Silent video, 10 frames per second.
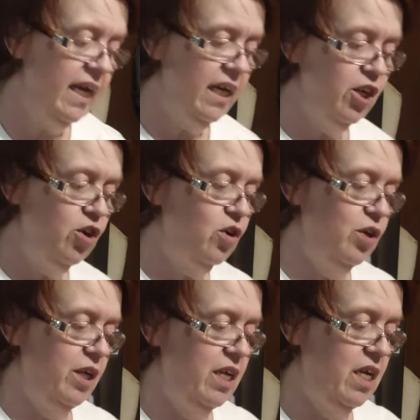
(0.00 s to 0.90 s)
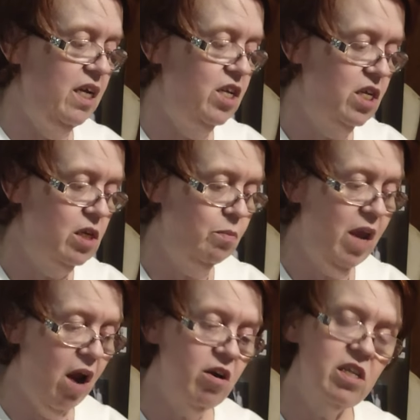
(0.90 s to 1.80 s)
then you're going to need some
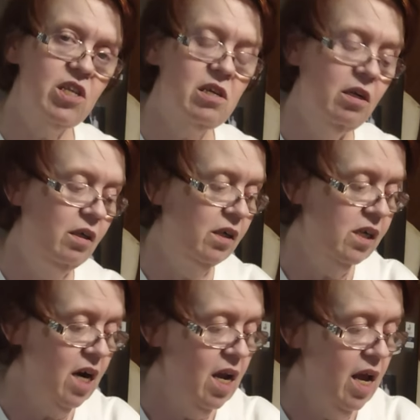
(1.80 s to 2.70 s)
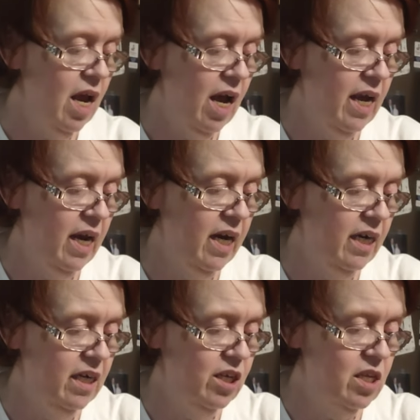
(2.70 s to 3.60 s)
carrots,
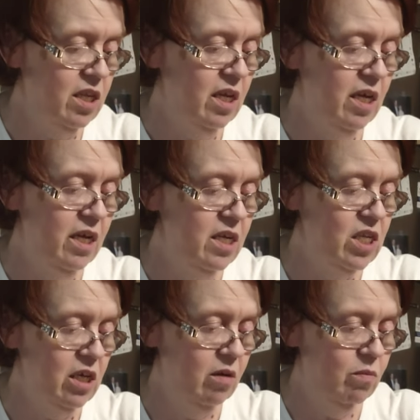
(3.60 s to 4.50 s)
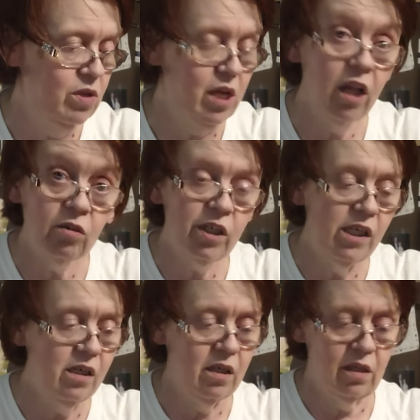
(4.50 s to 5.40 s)
and then some
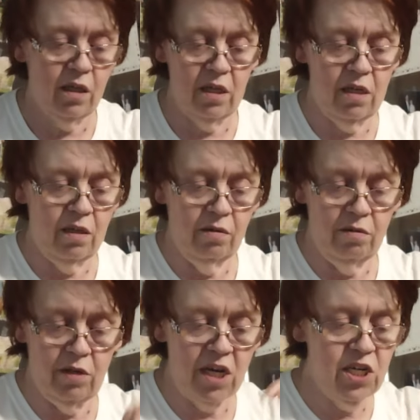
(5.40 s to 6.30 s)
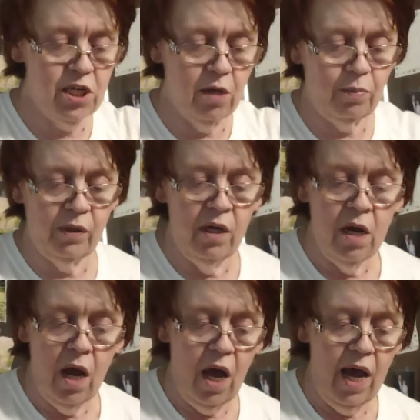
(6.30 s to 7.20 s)
celery diced up.
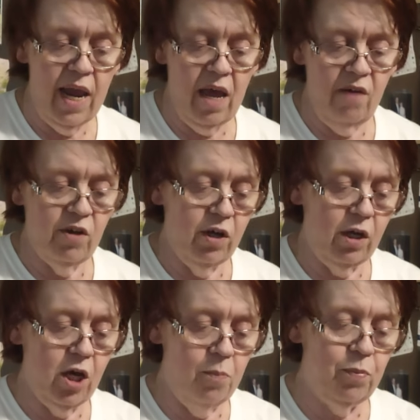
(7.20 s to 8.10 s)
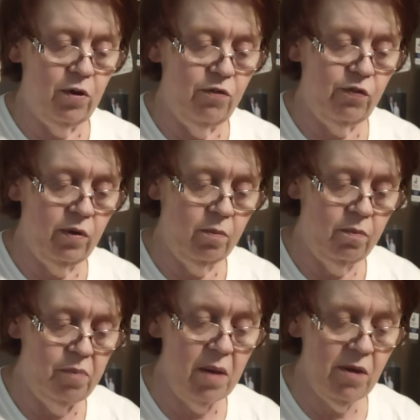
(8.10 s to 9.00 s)
I have a cup of
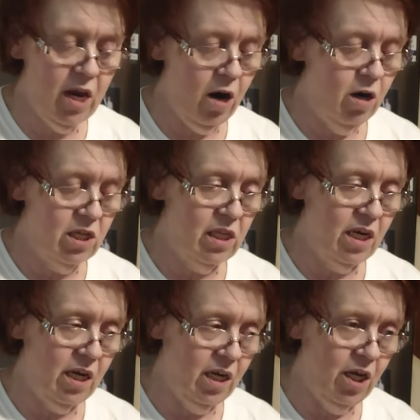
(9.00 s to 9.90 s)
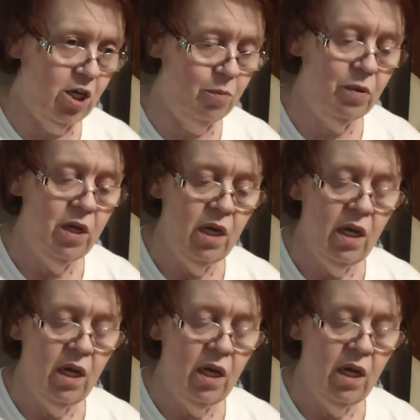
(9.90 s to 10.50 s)
baby carrots that I cut up